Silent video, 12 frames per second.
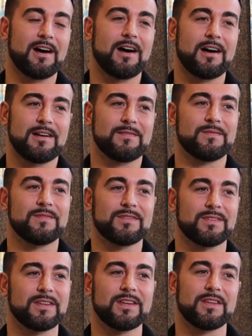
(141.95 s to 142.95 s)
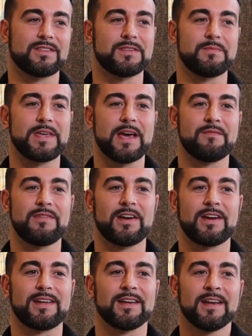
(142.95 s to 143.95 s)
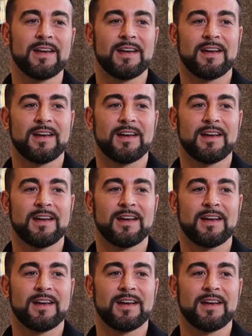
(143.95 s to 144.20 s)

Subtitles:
To me, I'm very,